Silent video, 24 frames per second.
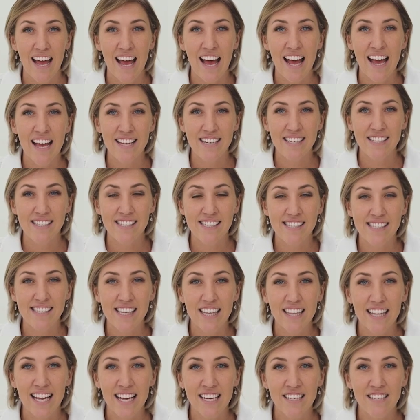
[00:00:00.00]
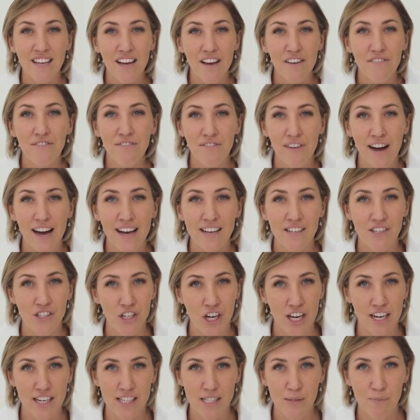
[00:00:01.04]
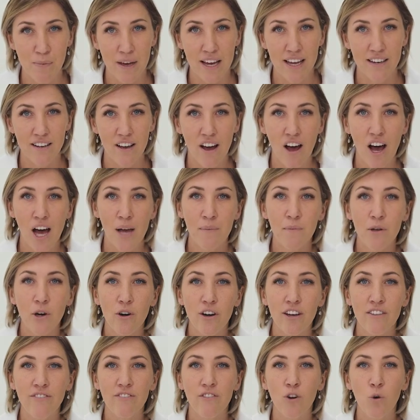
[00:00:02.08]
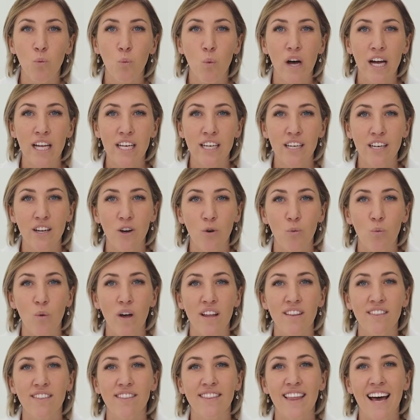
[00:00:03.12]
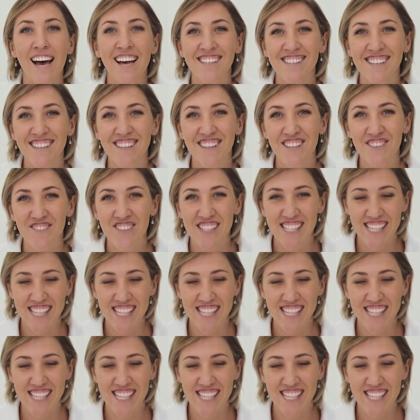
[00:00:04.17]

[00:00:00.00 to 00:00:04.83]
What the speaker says: and select a fast shutter speed. I'm going for 1/1000th of a